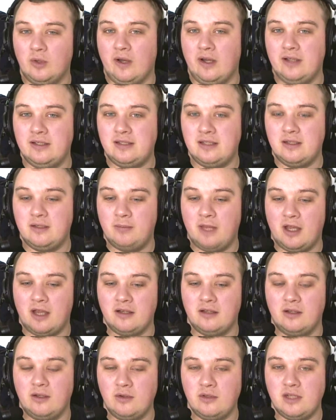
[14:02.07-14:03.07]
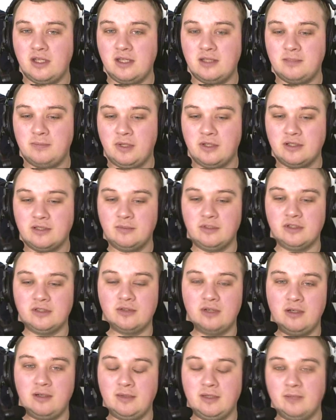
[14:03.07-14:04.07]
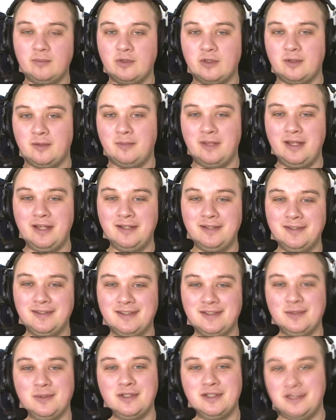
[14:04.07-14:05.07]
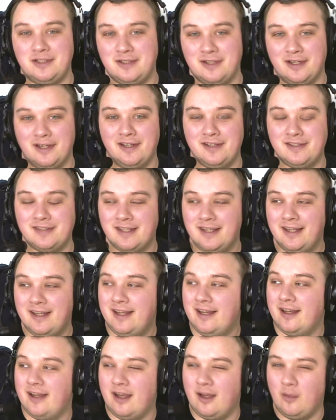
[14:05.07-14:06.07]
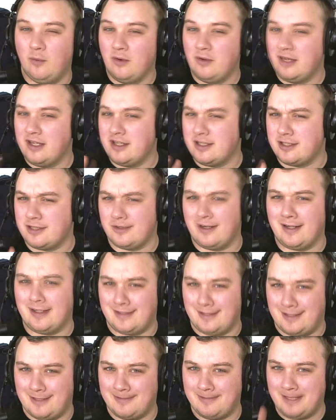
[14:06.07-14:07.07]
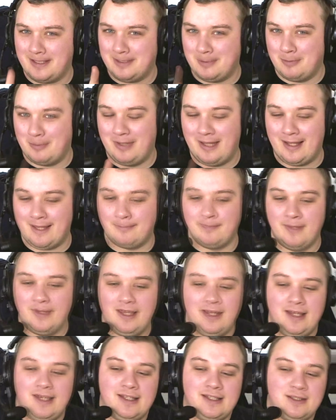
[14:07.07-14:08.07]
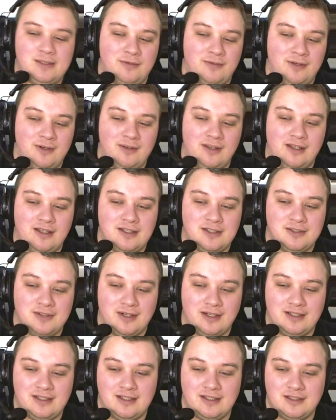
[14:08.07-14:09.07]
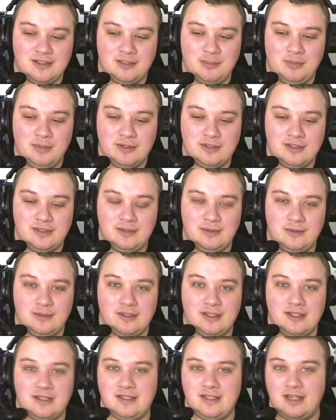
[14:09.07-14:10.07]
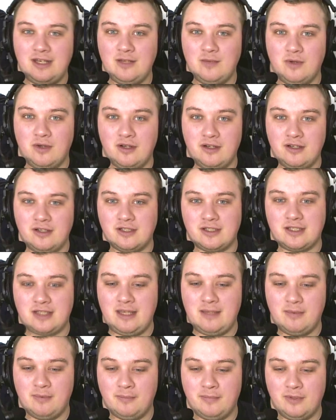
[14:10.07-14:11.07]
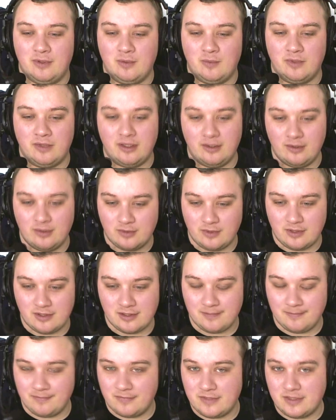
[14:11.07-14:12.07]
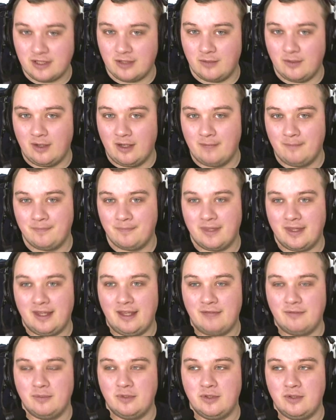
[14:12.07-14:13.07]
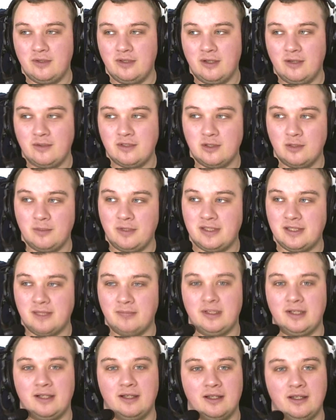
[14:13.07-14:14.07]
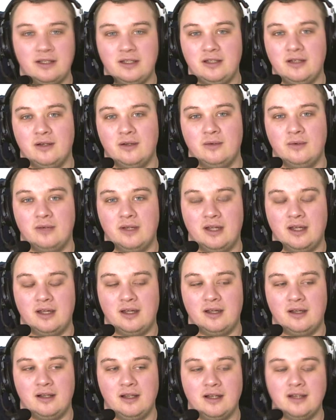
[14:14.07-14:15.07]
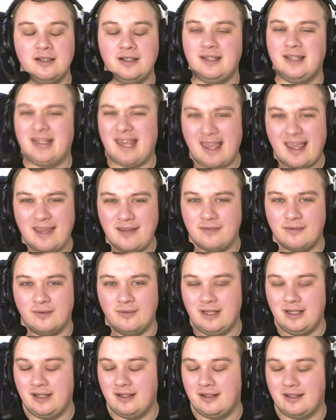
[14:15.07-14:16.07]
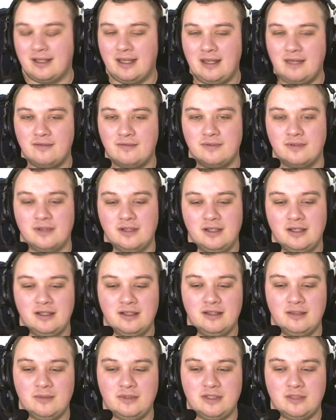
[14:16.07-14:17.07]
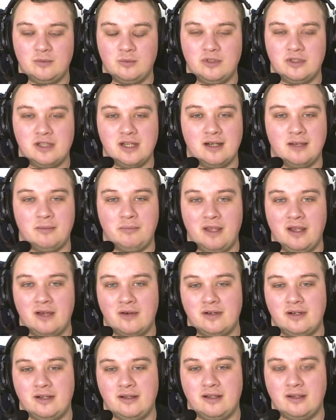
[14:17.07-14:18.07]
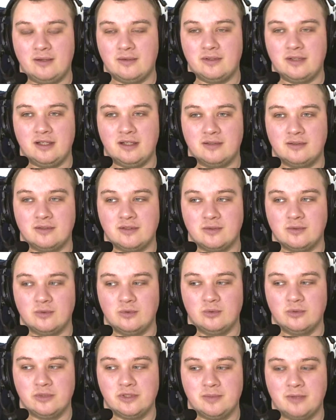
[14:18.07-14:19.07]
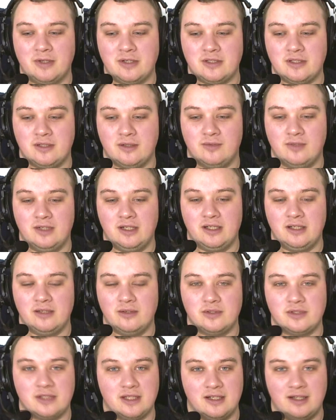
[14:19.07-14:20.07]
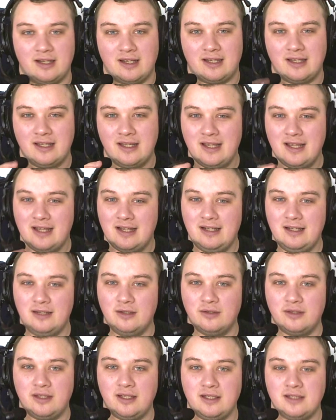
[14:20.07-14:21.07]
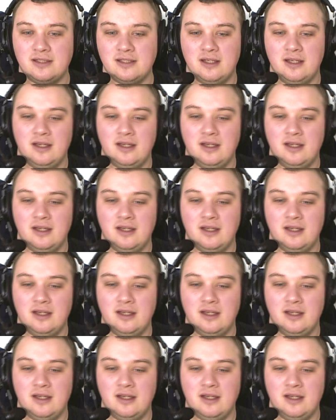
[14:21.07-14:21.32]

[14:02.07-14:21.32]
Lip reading: idea behind those is, because I'm not streaming, I'm not going to be talking to you guys, I won't get distracted, and that's my plan. So if I don't get distracted, I should be able to continue on and just keep on building with those ones. So if I'm doing those, it'll be something like, you know, like I did the cave. I really like the cave that we did, which had a bear in it. That was awesome, actually. I really like those kind of like little things.